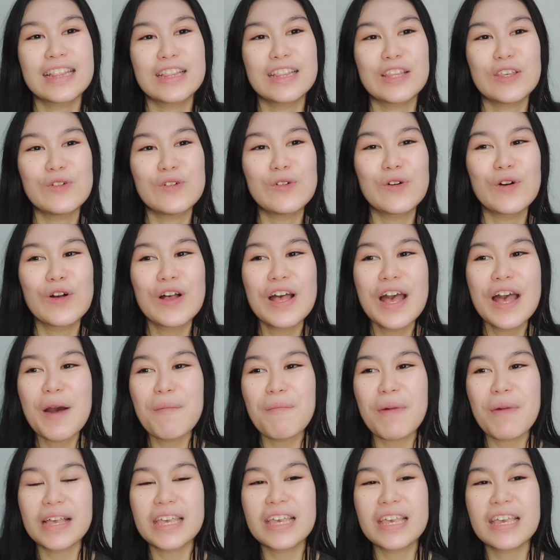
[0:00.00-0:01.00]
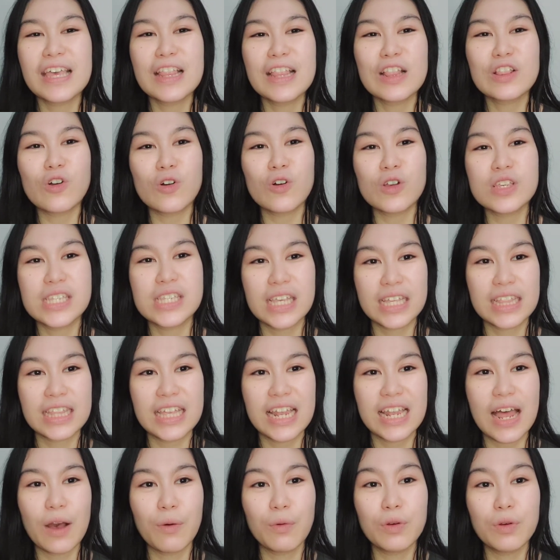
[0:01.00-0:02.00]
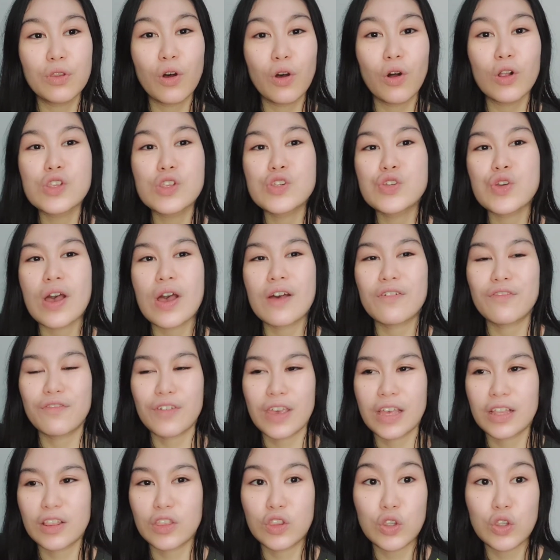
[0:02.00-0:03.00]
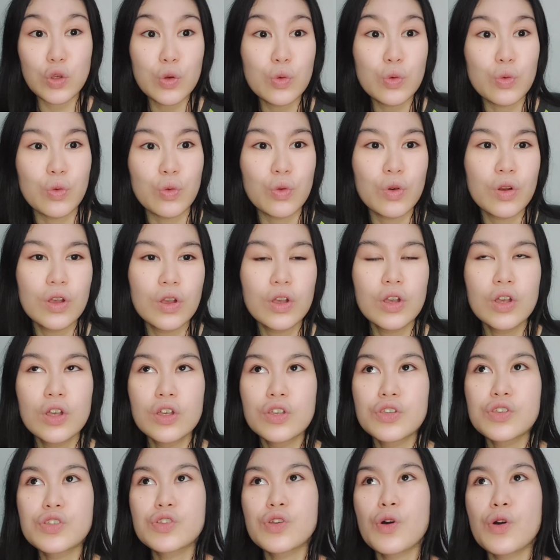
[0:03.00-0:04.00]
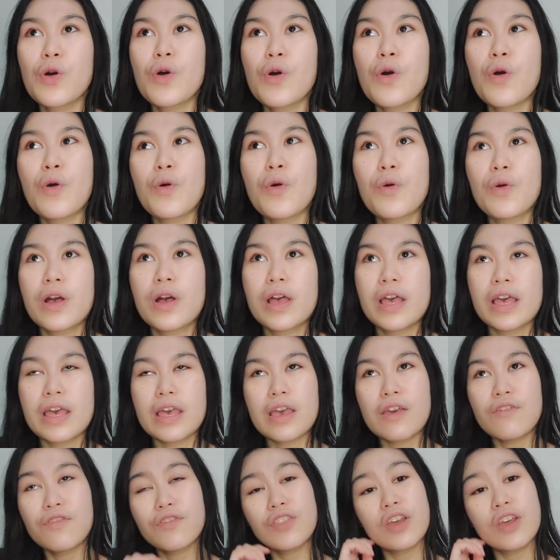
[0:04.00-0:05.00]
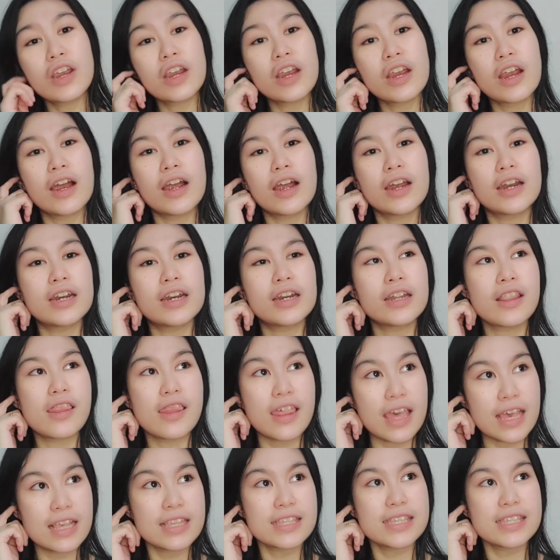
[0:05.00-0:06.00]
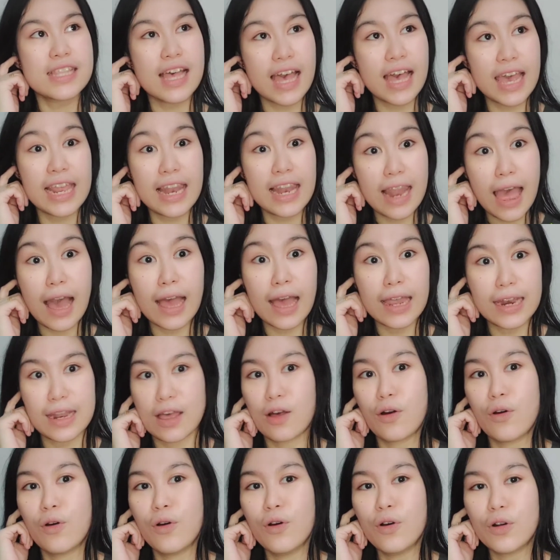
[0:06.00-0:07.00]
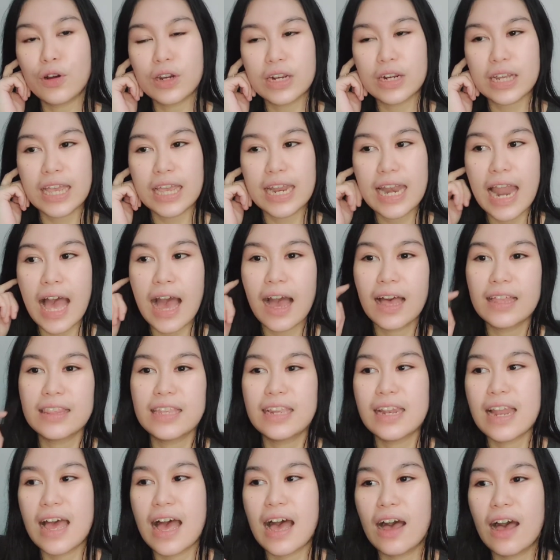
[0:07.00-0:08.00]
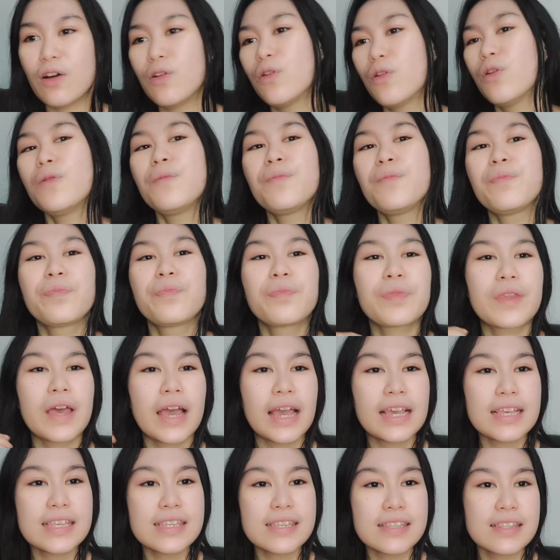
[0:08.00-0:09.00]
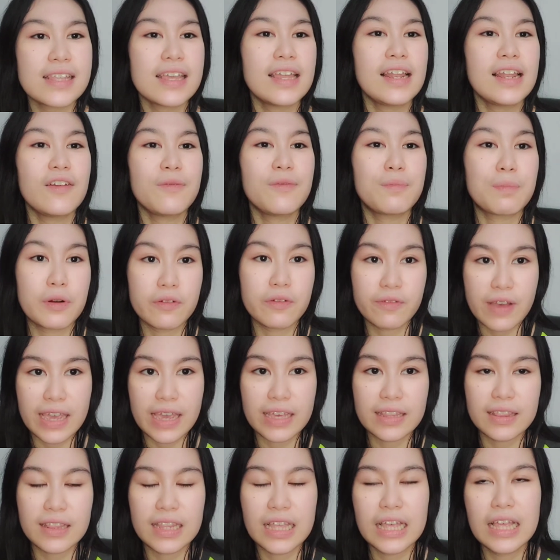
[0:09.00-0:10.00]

yung pagiging toxic nila would also affect you. So, if there are things na kailangan ako or kailangan nila ako, I still provide.